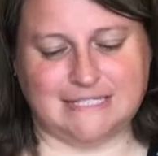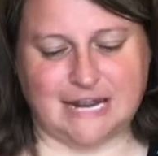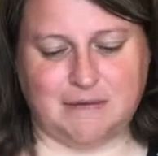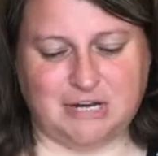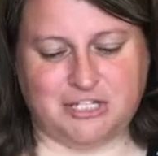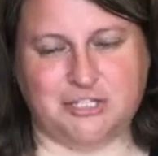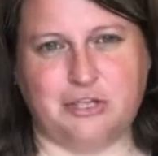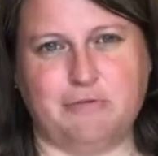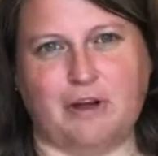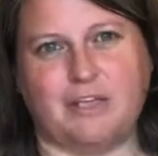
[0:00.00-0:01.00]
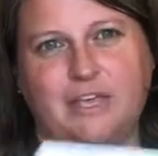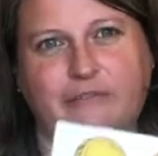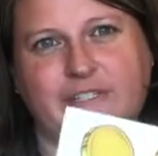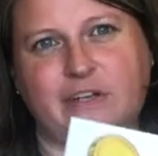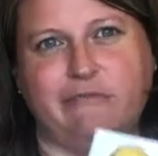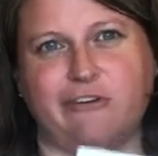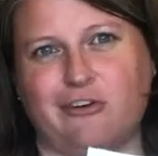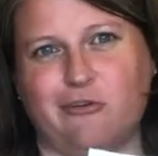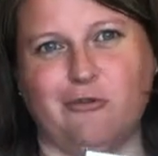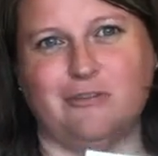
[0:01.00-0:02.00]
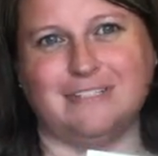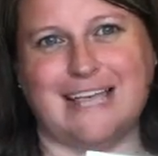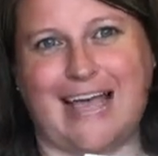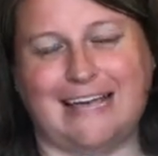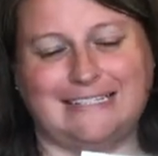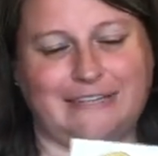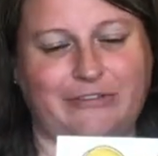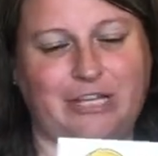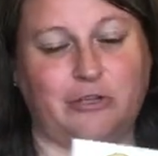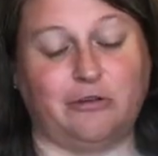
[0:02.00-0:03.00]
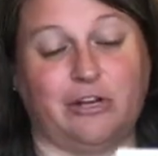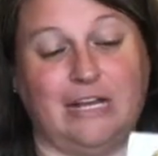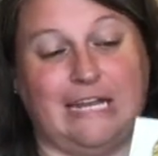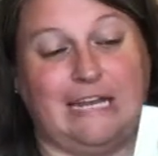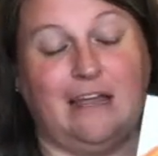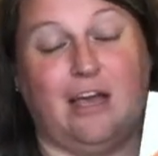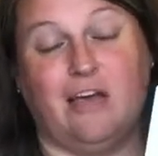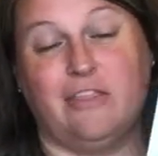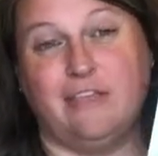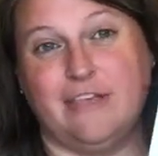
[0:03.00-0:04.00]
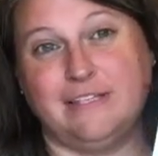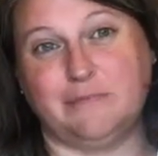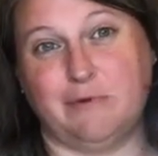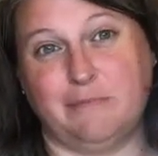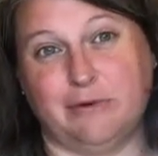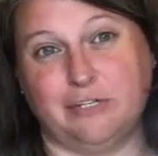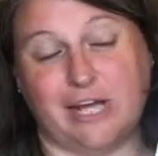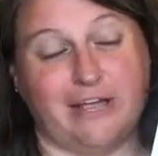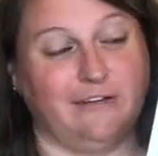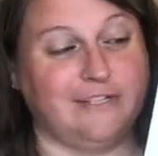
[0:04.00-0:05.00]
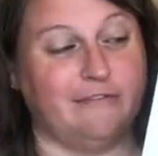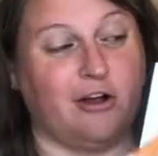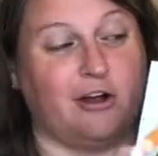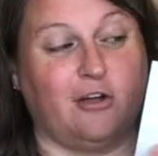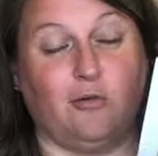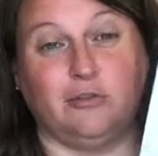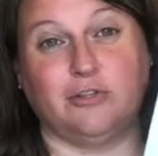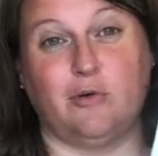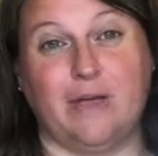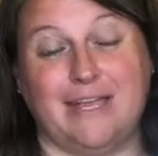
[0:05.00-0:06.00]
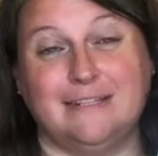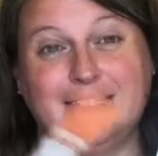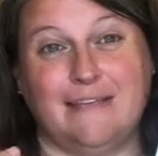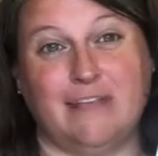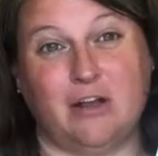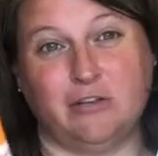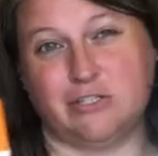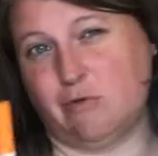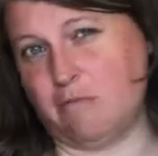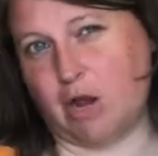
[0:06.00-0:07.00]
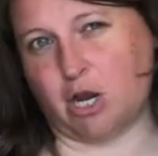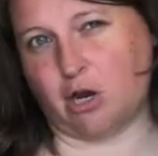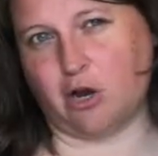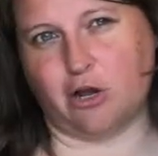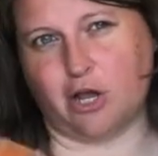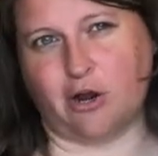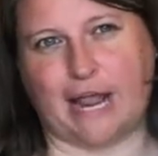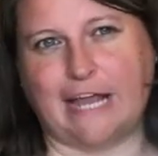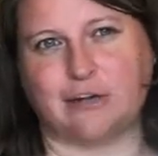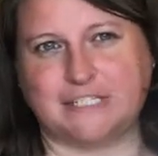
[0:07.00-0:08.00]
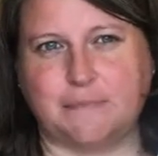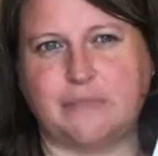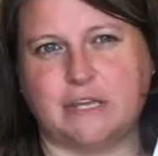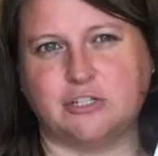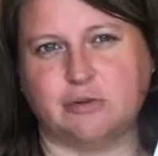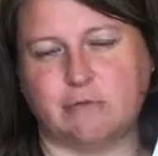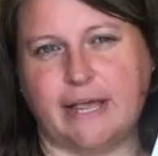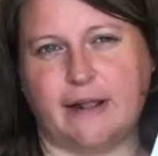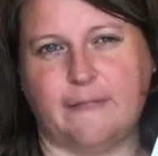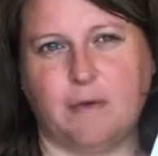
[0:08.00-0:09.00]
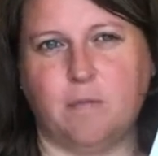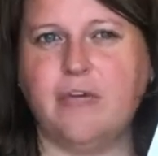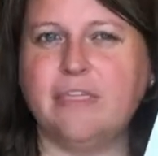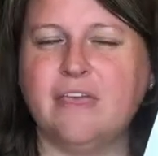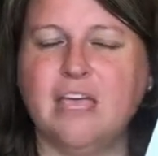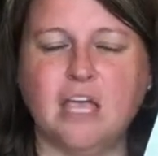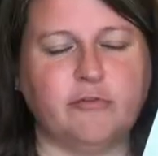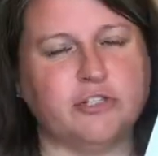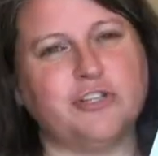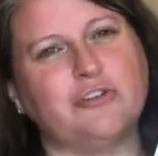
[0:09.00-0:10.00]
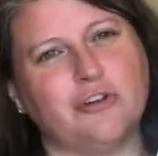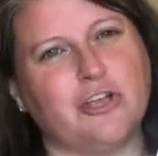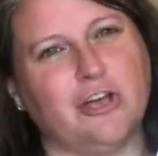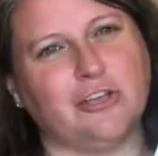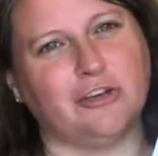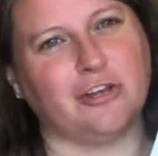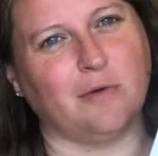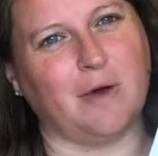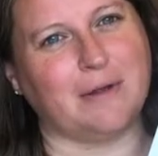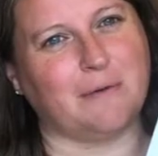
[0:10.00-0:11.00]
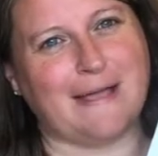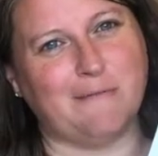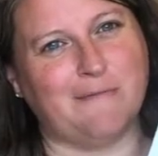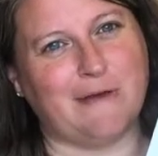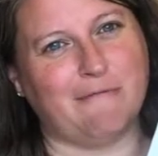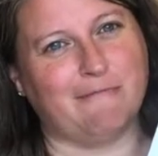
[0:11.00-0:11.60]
today I'm going to show you our Gifts of Gold activity. You're going to need this, one per child, of our gold coins, and then also a marker or a crayon or something to write on them with. If your children are young, you're going to want to write the